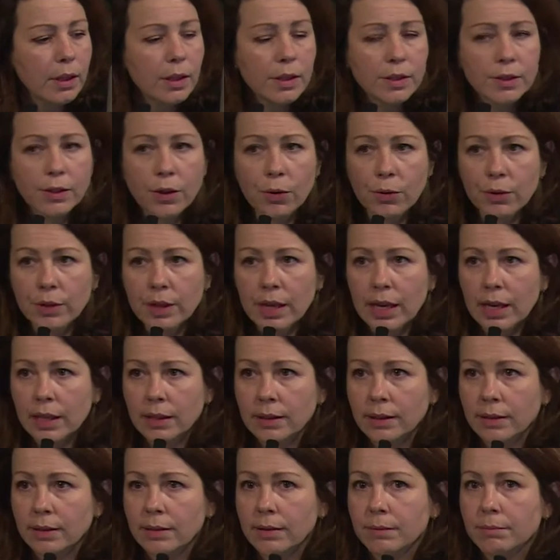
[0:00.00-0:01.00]
So
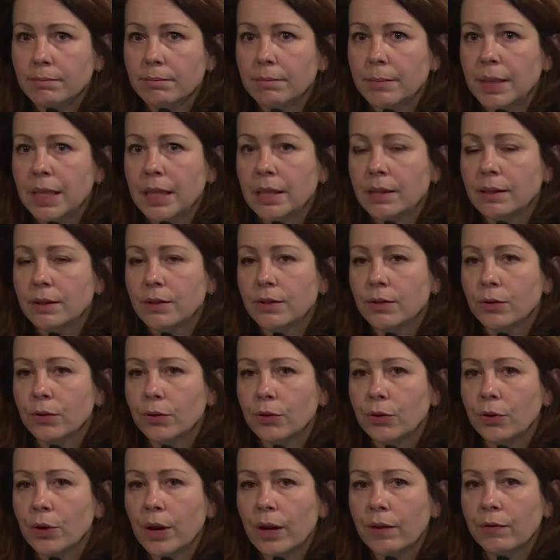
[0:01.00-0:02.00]
that means
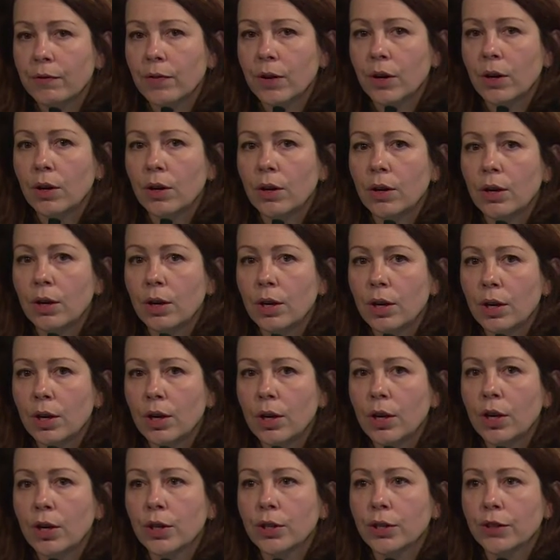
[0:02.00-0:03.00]
you have a
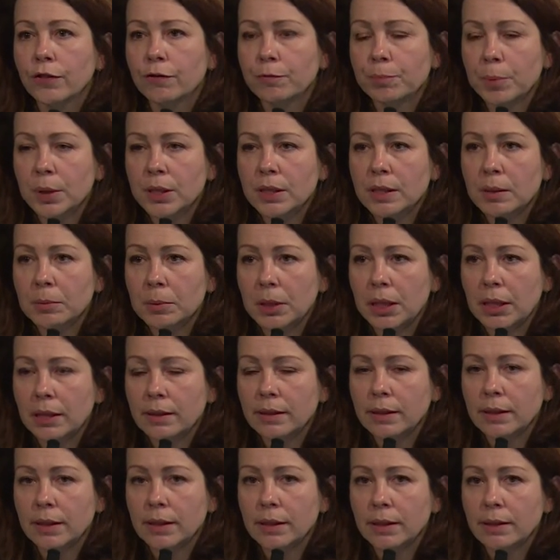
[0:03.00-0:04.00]
lot of
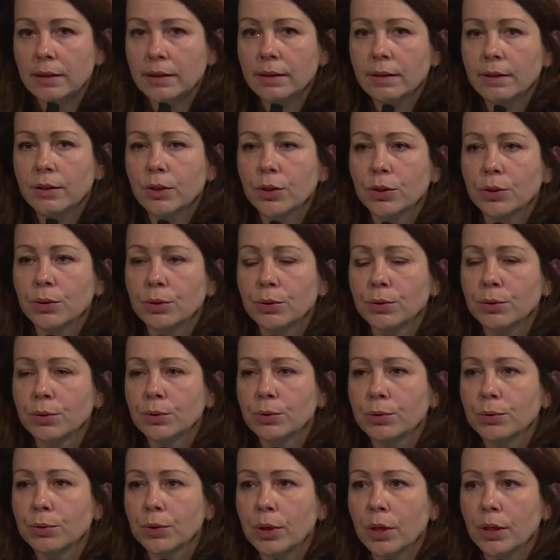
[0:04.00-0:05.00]
possibilities
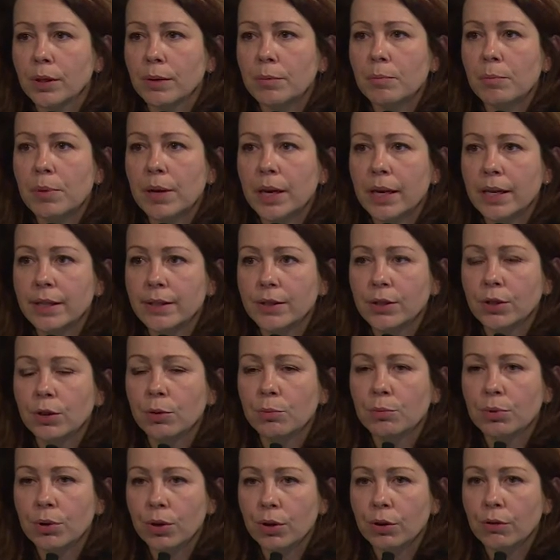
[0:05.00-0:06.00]
to place your
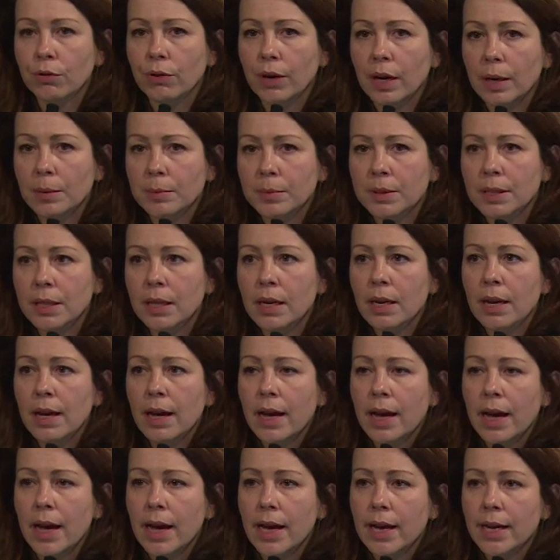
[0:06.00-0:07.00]
programs.
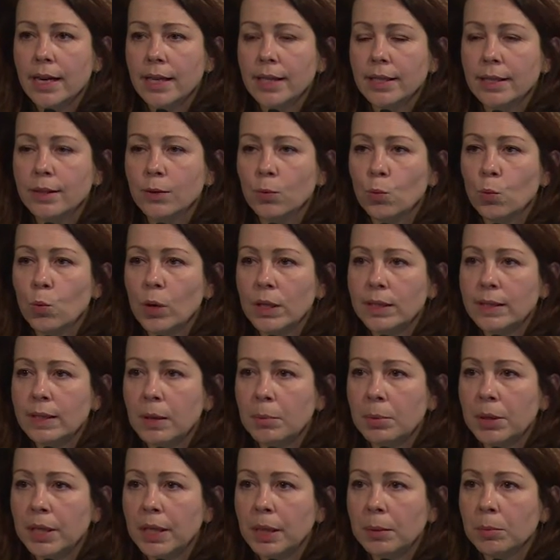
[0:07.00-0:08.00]
And what's
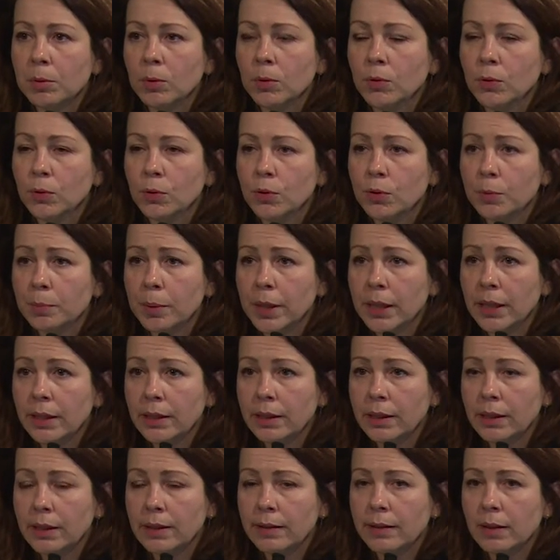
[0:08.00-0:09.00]
applicable to
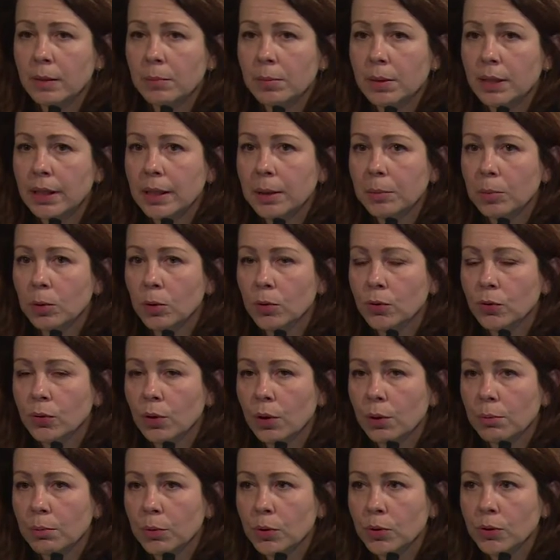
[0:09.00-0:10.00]
Spain is applicable to
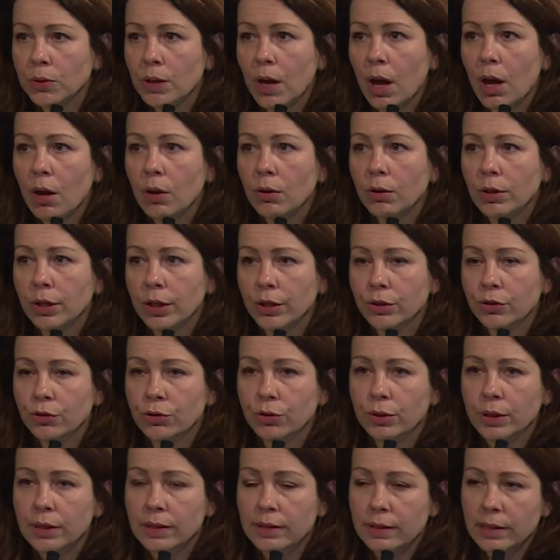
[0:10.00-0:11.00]
almost all
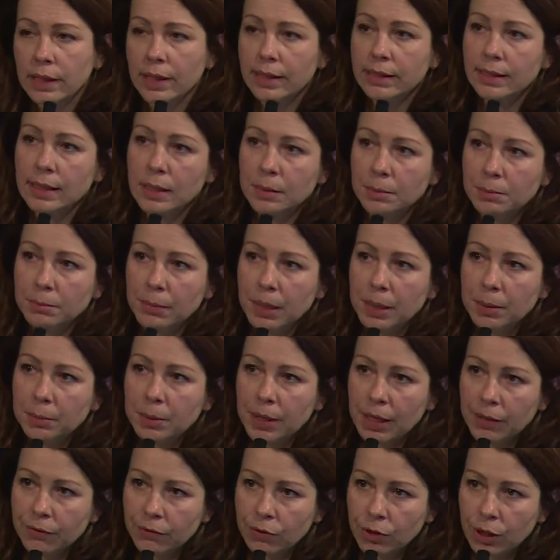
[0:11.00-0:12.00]
countries, except
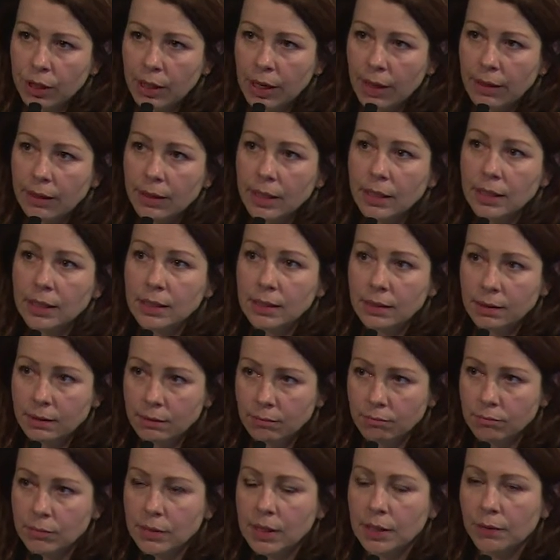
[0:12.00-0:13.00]
maybe Africa, that
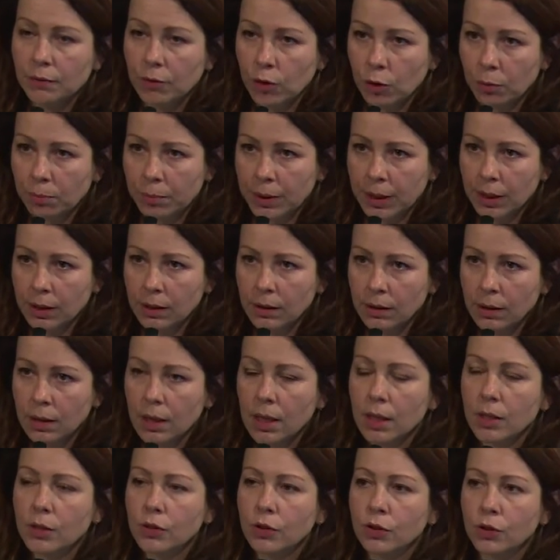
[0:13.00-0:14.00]
is developing
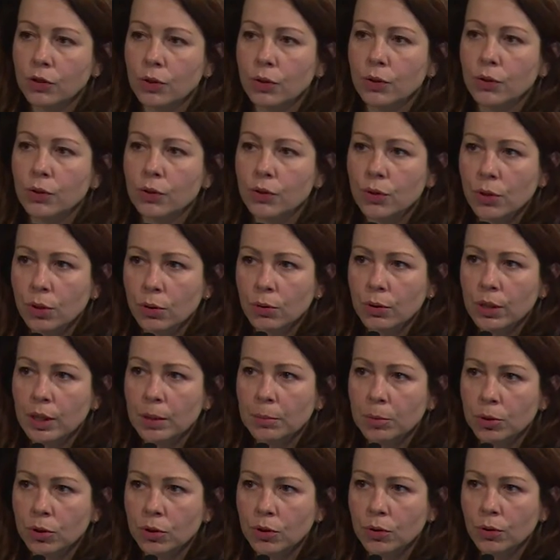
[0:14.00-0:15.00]

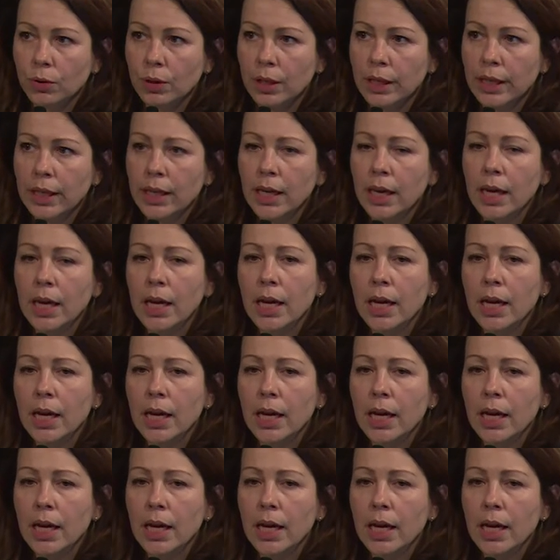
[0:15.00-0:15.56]
slowly but surely.